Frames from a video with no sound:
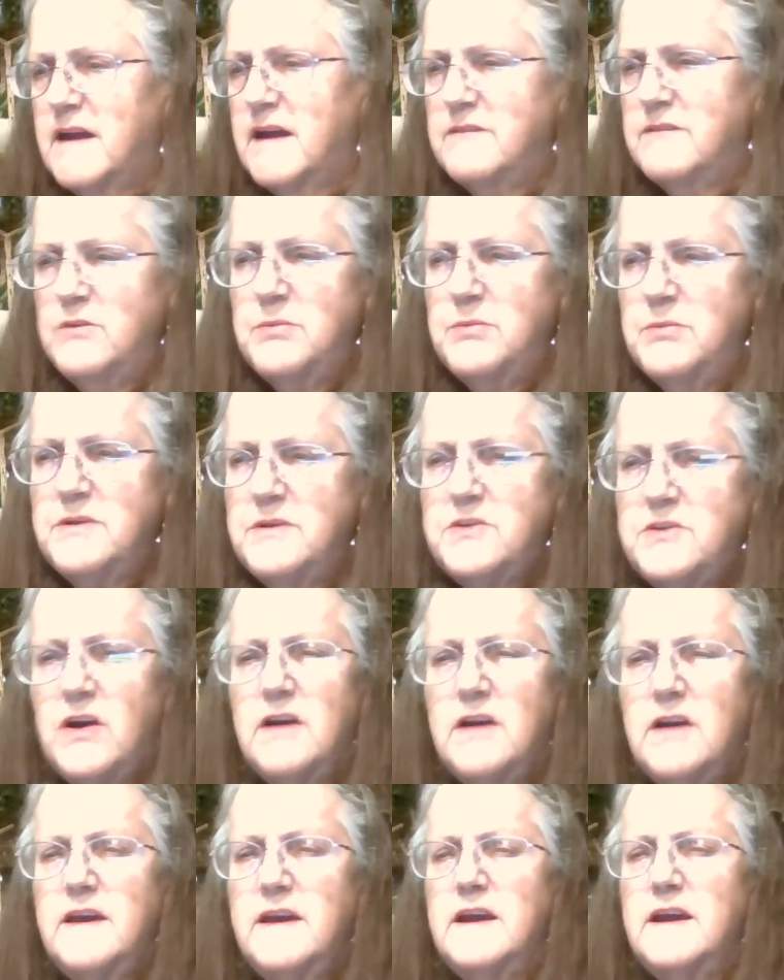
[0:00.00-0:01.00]
have you been
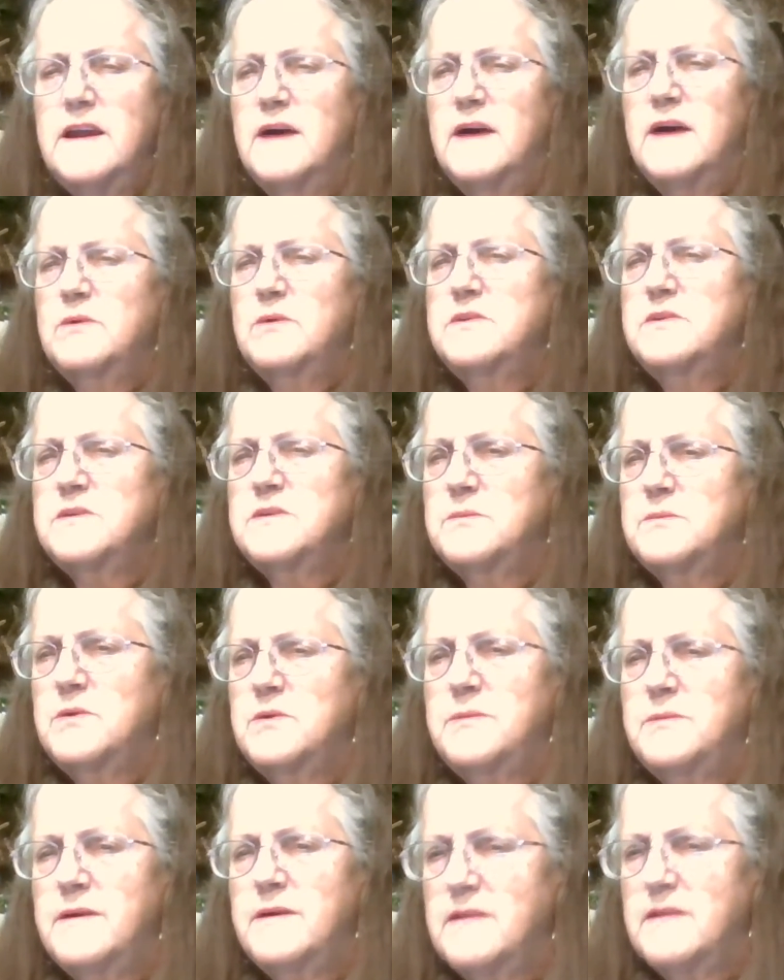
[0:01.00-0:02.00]
talking a lot with someone
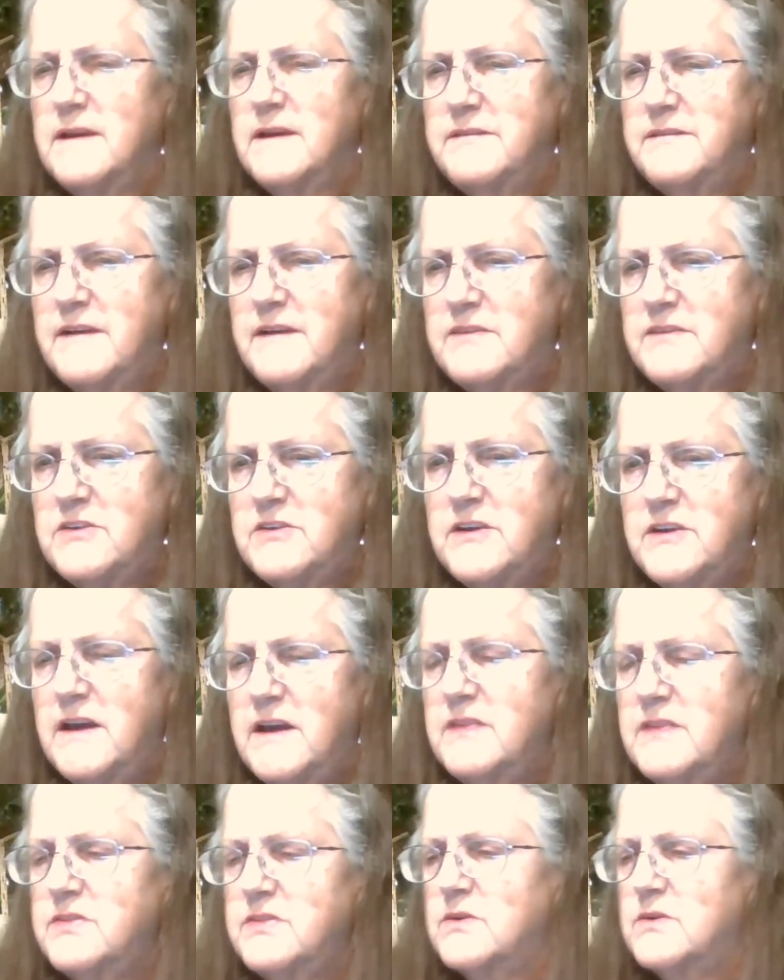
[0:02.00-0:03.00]
about life after
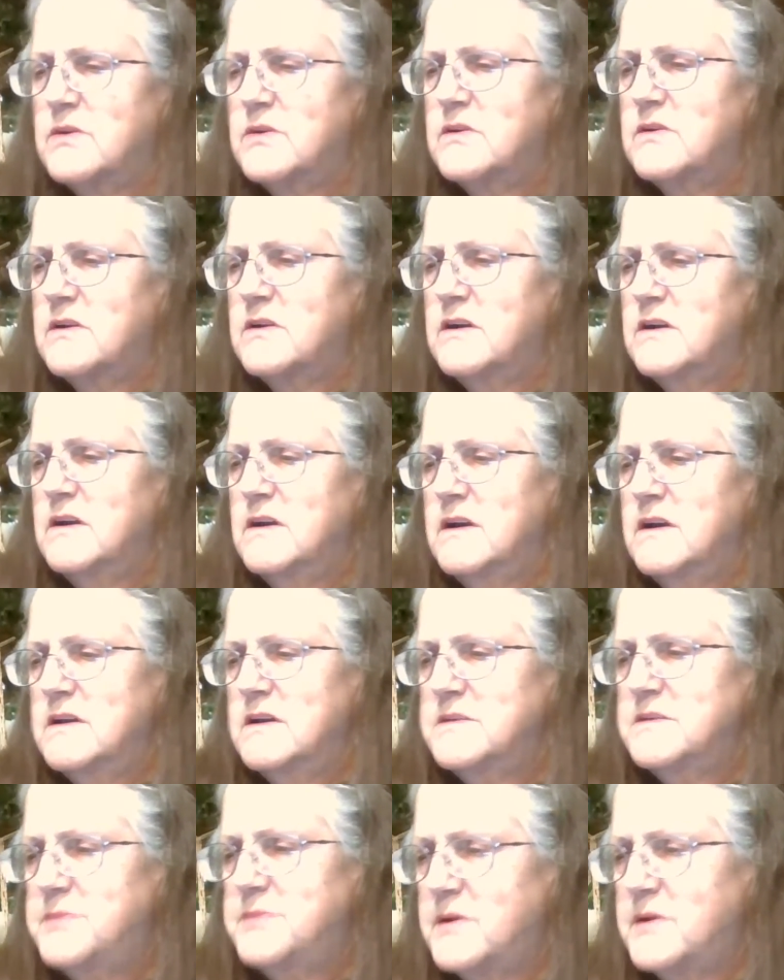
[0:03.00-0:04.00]
death or
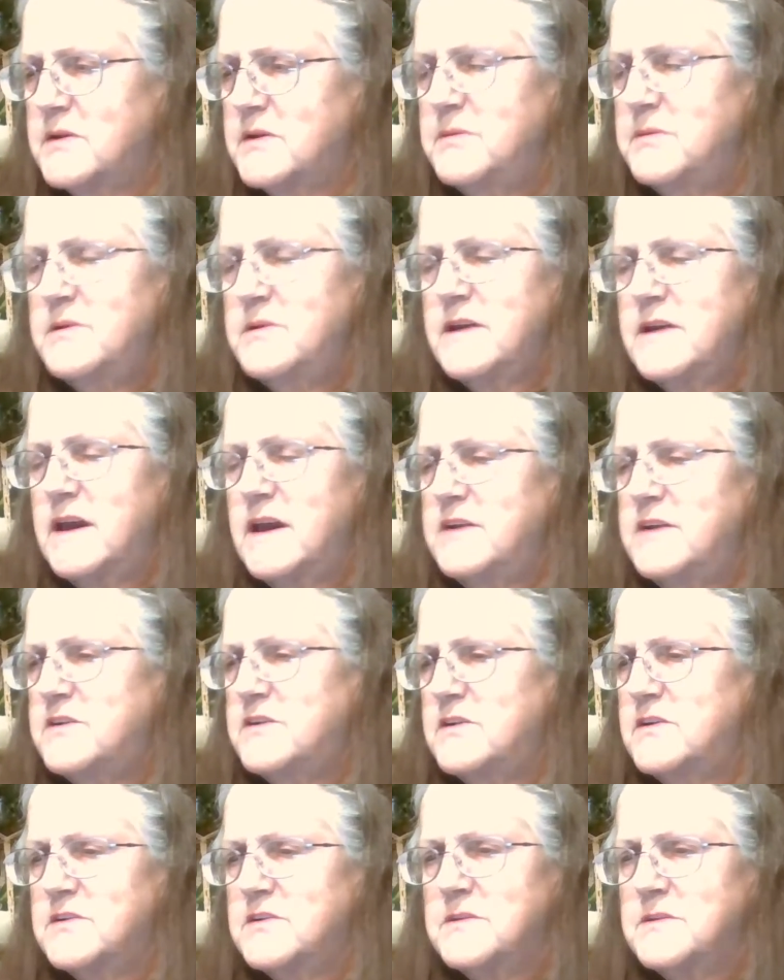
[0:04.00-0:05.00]
spirit
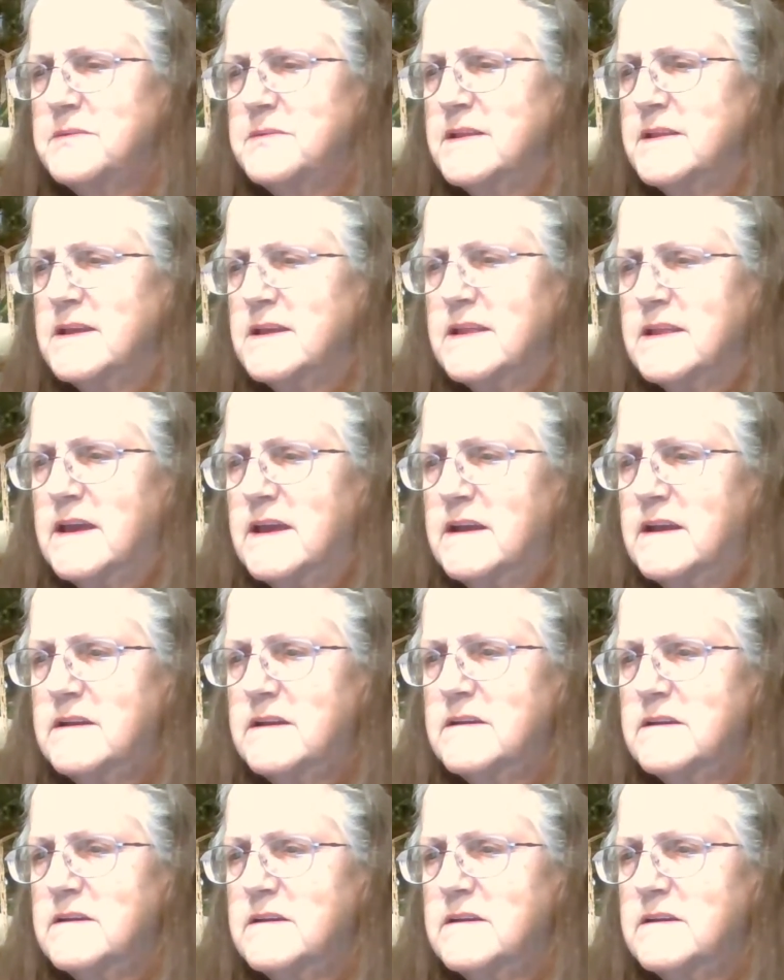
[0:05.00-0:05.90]
communication or something like that?